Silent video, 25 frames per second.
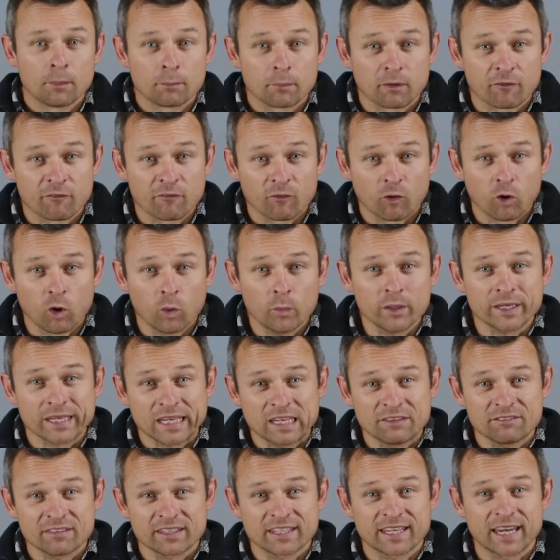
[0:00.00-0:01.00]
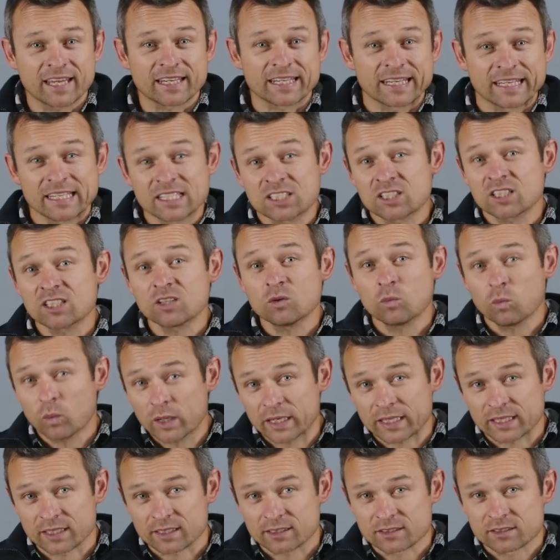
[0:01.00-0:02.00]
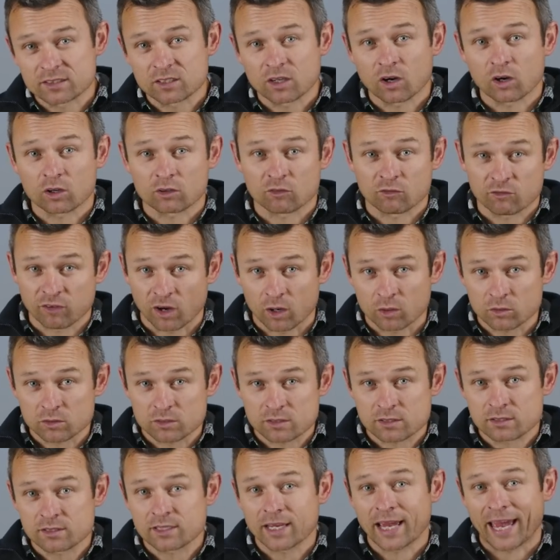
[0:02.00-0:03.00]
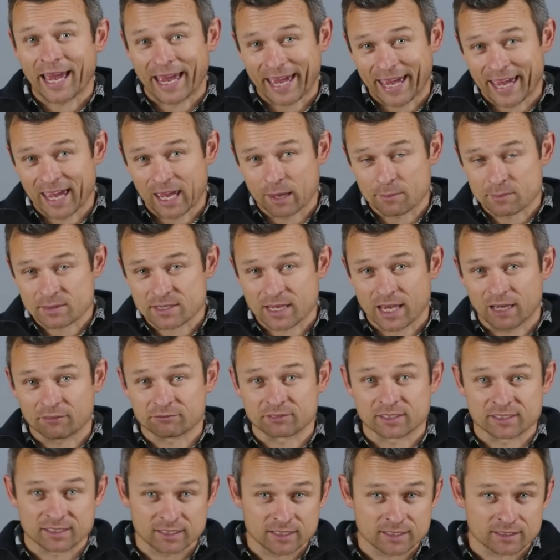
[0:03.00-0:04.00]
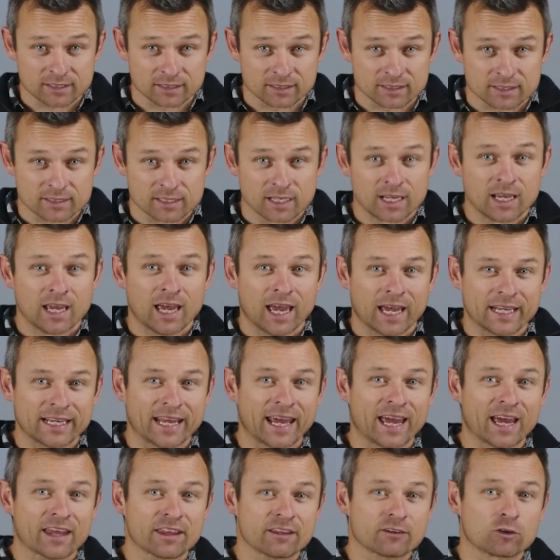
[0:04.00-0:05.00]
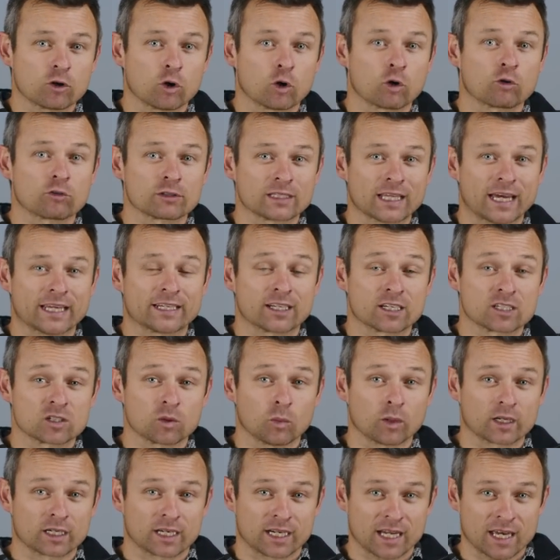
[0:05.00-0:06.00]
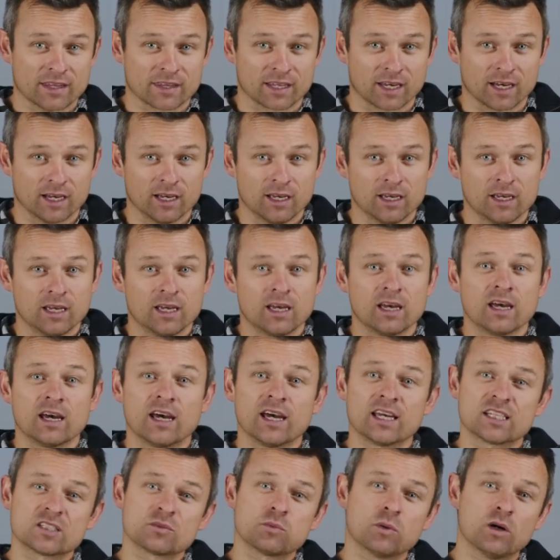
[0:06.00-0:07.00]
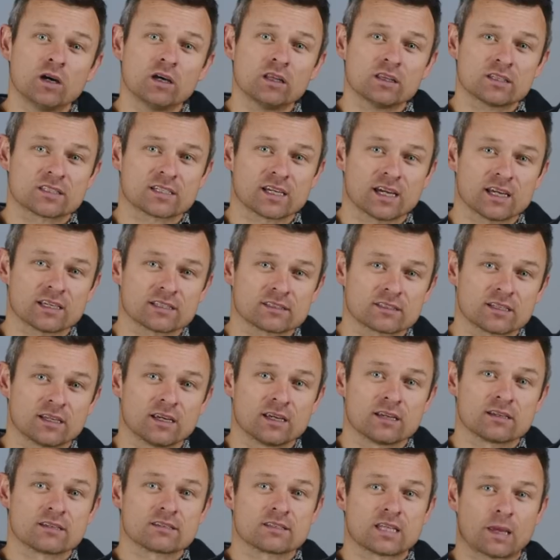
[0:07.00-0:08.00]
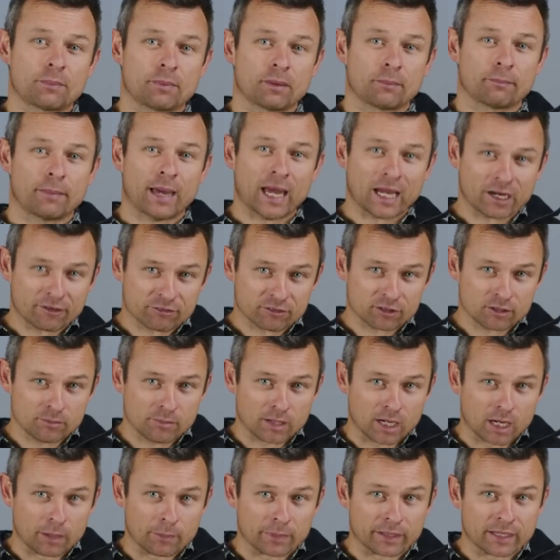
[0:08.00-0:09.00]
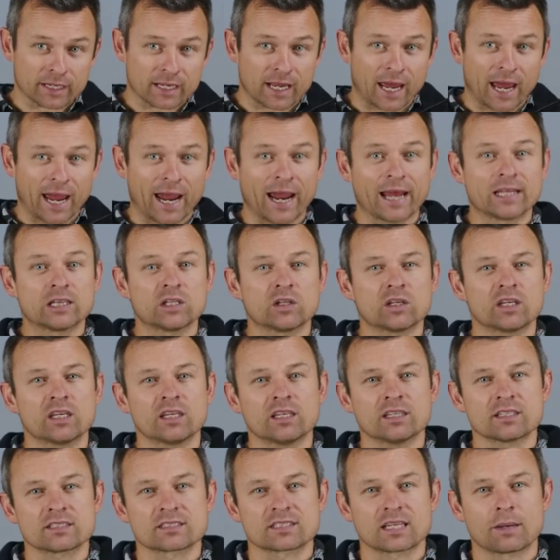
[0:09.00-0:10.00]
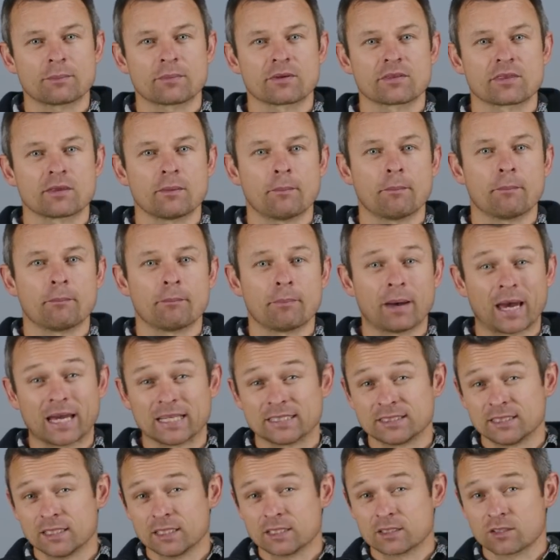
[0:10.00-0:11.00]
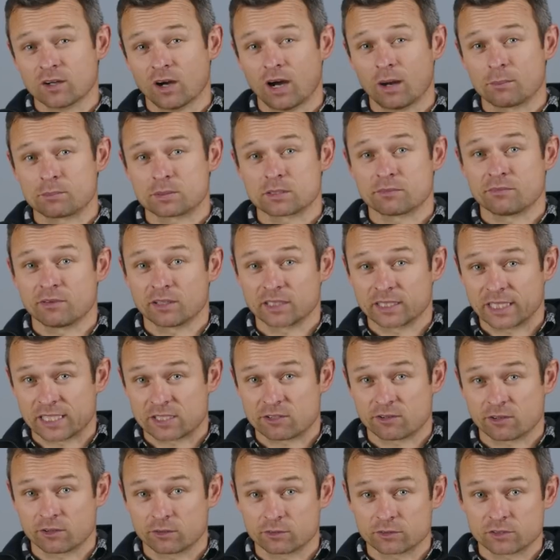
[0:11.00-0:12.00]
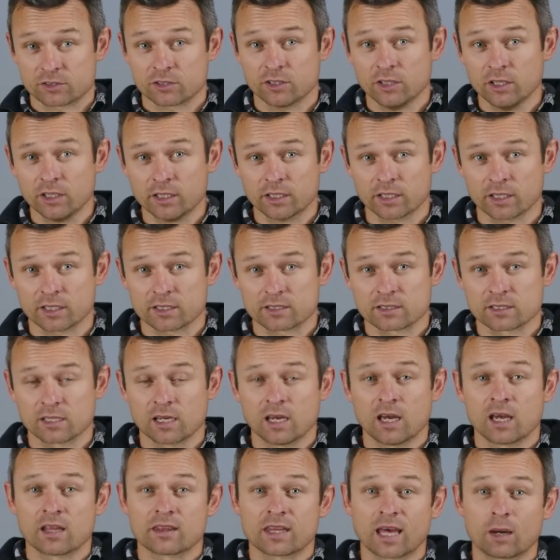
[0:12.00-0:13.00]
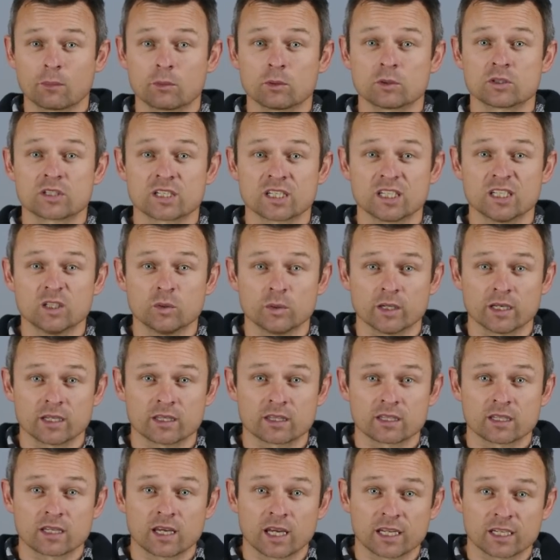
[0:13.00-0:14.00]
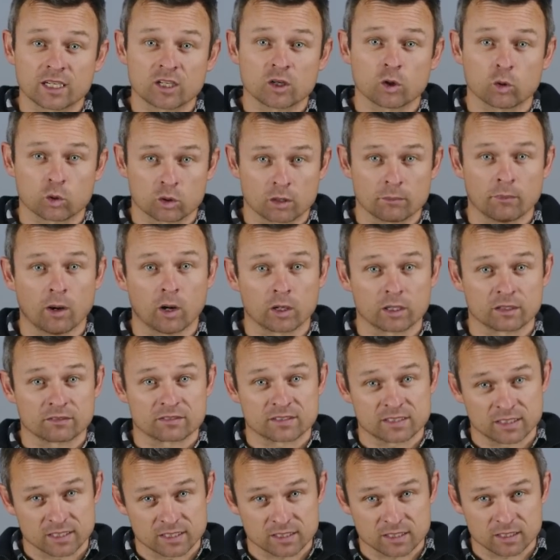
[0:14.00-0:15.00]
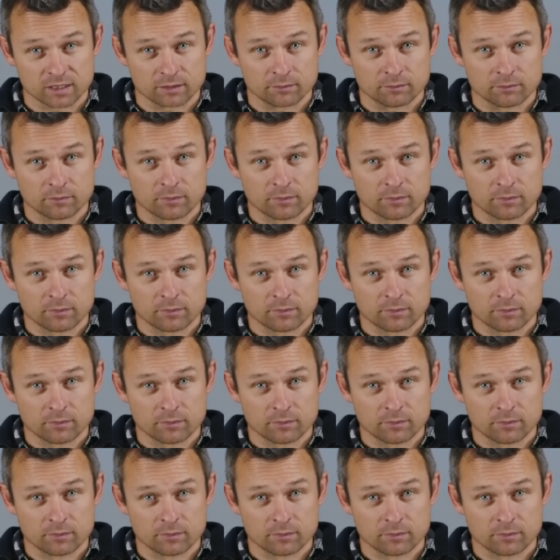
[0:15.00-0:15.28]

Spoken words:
Before we even get into the weeds on volts, amps and resistance and how they're all related to one another, it's worth just stepping back for a moment and looking at some of the basic types of electrical circuits that we'll deal with in an automotive system.